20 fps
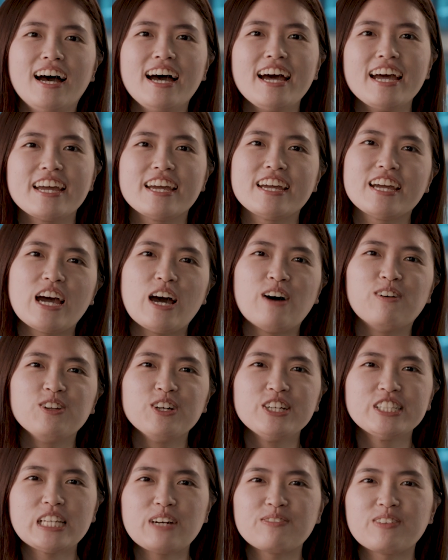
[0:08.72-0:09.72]
Hi, I'm
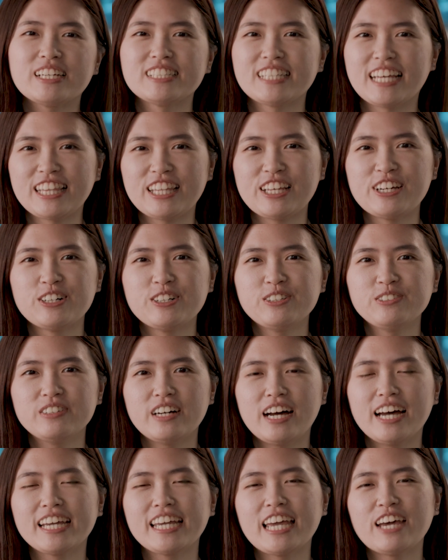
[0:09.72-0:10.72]
Luisa Prasetyo.
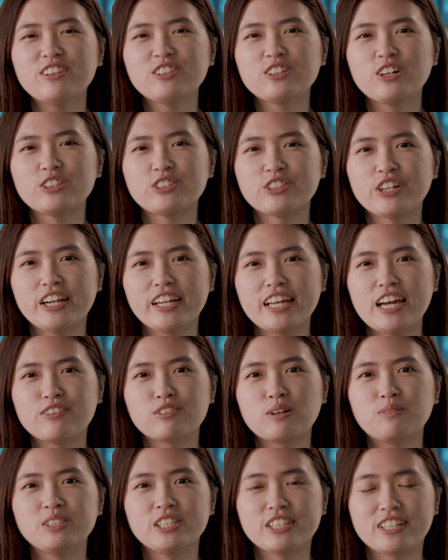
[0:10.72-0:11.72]
I came to Australia
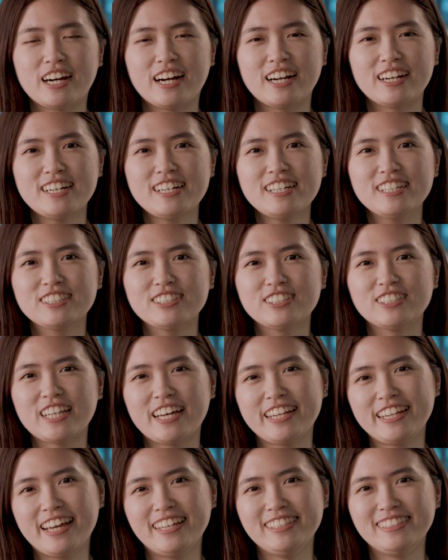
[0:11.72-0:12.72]
from Jakarta to study